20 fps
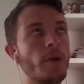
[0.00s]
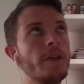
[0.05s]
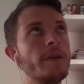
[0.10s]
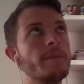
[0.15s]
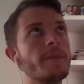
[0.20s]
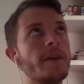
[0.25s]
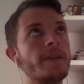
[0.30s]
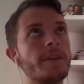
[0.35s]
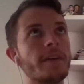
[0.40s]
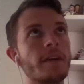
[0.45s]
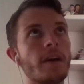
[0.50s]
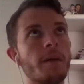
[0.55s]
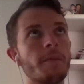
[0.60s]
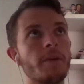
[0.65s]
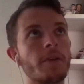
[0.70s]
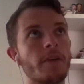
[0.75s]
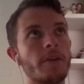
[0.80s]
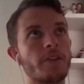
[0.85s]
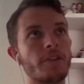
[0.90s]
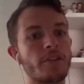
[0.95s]
made the comment on
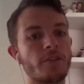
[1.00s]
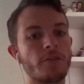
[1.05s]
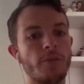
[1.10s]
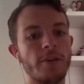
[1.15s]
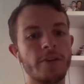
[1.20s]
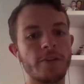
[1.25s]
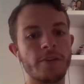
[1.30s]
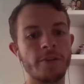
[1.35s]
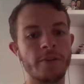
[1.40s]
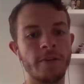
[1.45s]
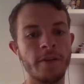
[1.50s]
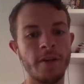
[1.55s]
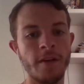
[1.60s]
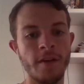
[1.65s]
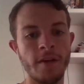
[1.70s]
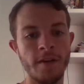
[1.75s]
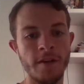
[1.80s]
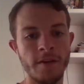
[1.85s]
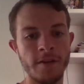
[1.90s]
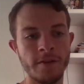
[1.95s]
his Twitter
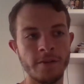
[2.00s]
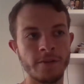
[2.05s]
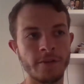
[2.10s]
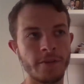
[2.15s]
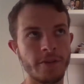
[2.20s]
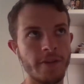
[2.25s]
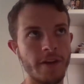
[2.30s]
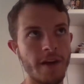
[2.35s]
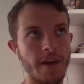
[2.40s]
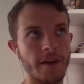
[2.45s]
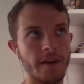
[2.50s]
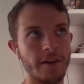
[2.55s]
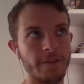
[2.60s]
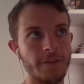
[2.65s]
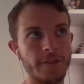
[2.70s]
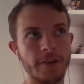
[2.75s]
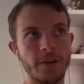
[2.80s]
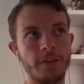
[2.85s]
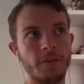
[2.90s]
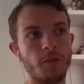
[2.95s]
that if you're going
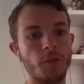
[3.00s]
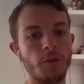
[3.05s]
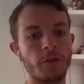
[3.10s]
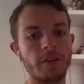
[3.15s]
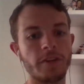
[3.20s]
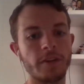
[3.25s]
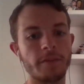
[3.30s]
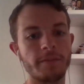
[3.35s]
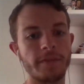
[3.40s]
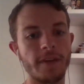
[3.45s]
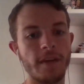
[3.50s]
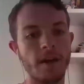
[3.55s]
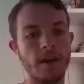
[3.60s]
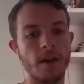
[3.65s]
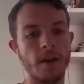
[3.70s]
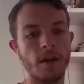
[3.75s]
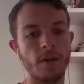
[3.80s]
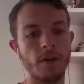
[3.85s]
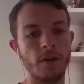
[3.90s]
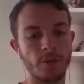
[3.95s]
to force them down, they're
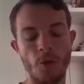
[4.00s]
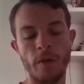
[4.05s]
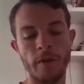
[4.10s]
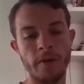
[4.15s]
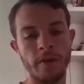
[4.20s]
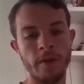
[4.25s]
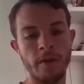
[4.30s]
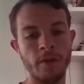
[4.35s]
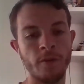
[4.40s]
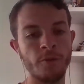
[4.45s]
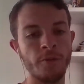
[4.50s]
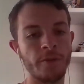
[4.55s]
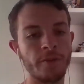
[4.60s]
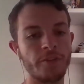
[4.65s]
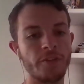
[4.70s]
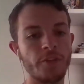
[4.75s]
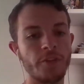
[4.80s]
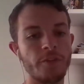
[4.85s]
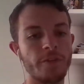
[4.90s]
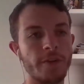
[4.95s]
going to
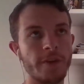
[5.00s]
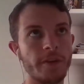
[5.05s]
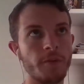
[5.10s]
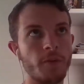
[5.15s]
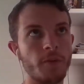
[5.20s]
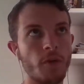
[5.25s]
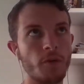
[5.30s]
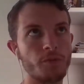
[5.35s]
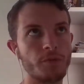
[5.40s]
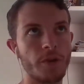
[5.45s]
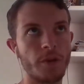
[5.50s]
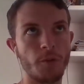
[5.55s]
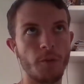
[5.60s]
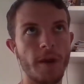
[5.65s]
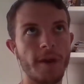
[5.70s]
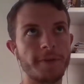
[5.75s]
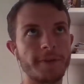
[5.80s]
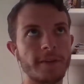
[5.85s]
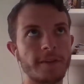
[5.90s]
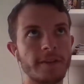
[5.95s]
very well run away at the
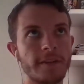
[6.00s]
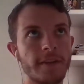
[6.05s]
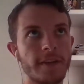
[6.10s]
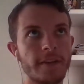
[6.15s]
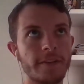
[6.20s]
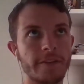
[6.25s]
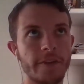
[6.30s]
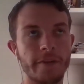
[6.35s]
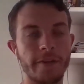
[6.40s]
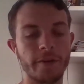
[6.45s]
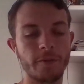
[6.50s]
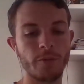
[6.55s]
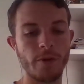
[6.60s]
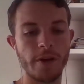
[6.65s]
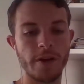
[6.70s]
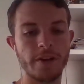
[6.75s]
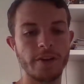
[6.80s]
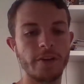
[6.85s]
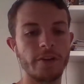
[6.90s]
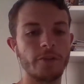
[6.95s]
league until they run into
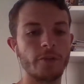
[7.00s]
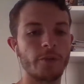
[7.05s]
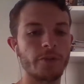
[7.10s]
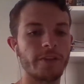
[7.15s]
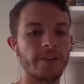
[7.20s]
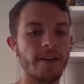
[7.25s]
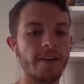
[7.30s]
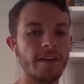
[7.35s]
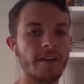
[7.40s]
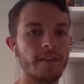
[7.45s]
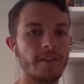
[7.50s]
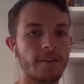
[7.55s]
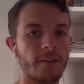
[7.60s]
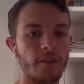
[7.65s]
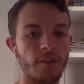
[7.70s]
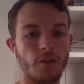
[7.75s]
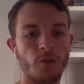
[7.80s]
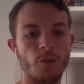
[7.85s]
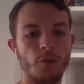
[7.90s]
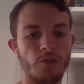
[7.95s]
North Texas and
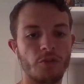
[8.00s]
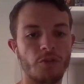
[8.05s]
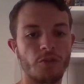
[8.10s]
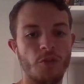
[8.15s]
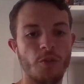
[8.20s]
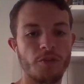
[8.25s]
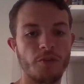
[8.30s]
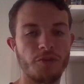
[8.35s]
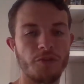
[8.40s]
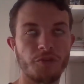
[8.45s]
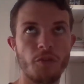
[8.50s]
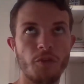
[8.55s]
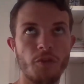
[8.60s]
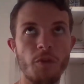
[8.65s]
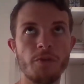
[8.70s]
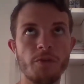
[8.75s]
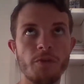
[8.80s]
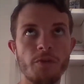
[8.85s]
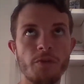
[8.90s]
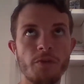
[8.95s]
score 200 goals
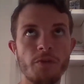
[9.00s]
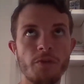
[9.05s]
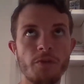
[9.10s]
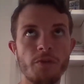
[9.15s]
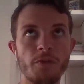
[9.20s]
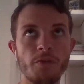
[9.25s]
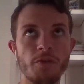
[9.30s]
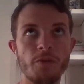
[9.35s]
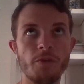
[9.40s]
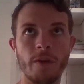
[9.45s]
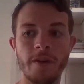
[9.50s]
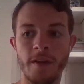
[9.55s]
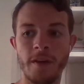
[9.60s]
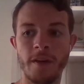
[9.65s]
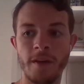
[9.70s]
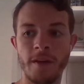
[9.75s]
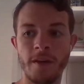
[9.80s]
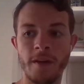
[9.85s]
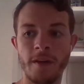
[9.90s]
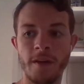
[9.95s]
on everyone.
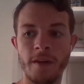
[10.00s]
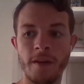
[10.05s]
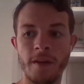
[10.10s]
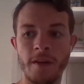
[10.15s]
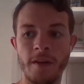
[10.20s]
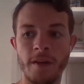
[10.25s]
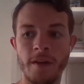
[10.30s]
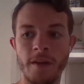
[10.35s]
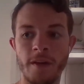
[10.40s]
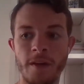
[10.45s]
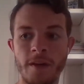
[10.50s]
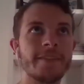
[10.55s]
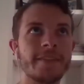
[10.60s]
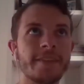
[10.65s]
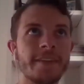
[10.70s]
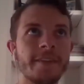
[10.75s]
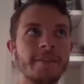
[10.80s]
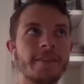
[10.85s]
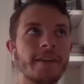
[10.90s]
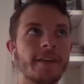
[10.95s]
And it
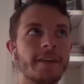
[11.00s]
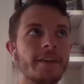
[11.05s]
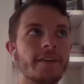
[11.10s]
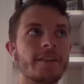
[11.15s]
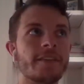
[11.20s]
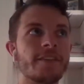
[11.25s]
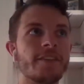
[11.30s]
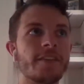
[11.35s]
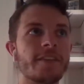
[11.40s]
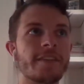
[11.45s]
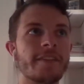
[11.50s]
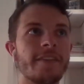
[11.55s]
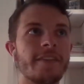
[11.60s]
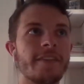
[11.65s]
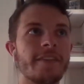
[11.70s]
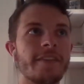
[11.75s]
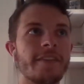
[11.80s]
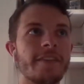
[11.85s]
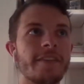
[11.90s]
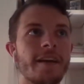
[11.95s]
seems like it's just
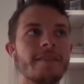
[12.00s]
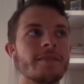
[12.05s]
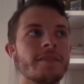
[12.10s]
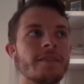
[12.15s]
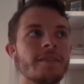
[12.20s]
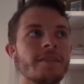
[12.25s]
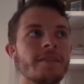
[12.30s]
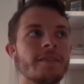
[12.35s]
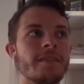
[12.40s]
not